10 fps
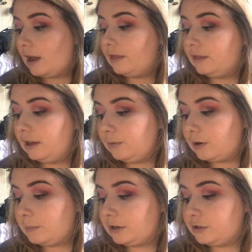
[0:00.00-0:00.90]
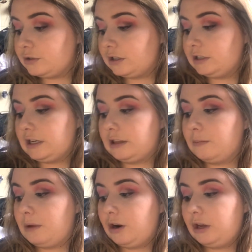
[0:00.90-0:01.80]
And then what I'm going to do is going to take the
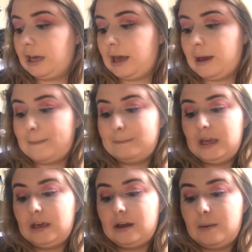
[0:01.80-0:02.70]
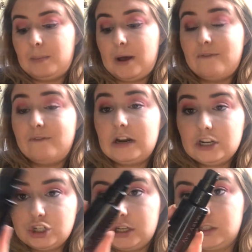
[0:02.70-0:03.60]
Mary Kay Makeup
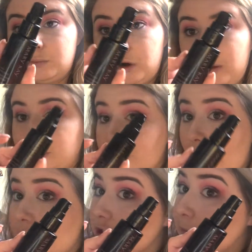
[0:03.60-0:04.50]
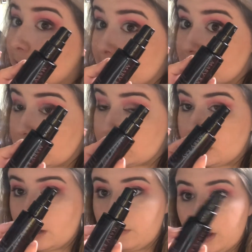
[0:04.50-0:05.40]
Finishing Spray, which is actually made by
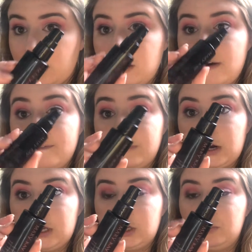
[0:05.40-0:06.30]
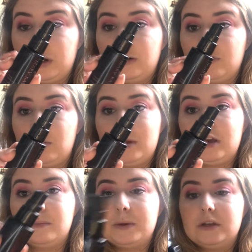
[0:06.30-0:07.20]
Skindinavia. Very good brand for
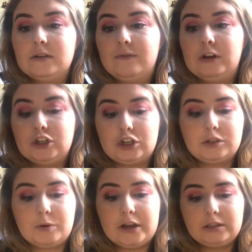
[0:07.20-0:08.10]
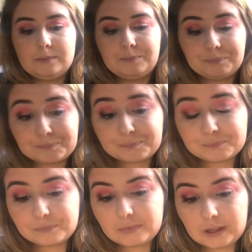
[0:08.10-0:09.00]
makeup finishing sprays.
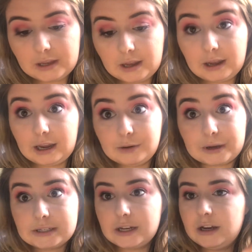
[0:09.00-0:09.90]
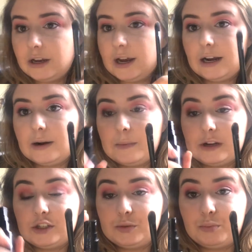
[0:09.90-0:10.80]
Anyways, and I'm going
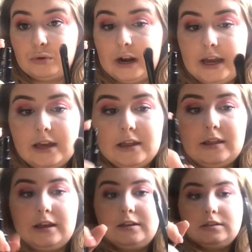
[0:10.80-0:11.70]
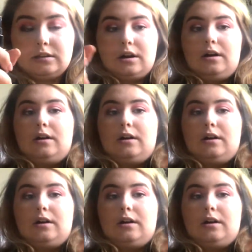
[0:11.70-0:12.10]
to spray this